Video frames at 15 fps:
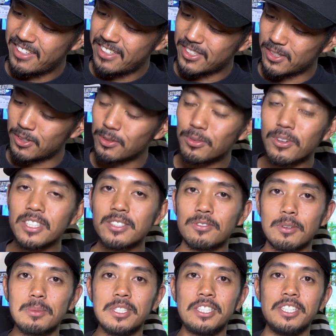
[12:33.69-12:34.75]
So it was
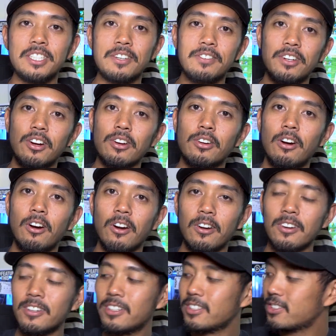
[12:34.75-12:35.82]
from a C7R
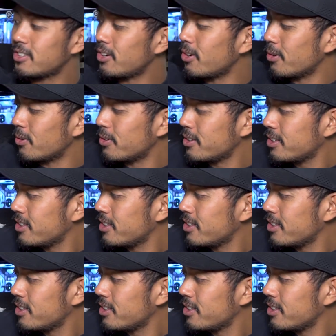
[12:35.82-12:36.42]
car. So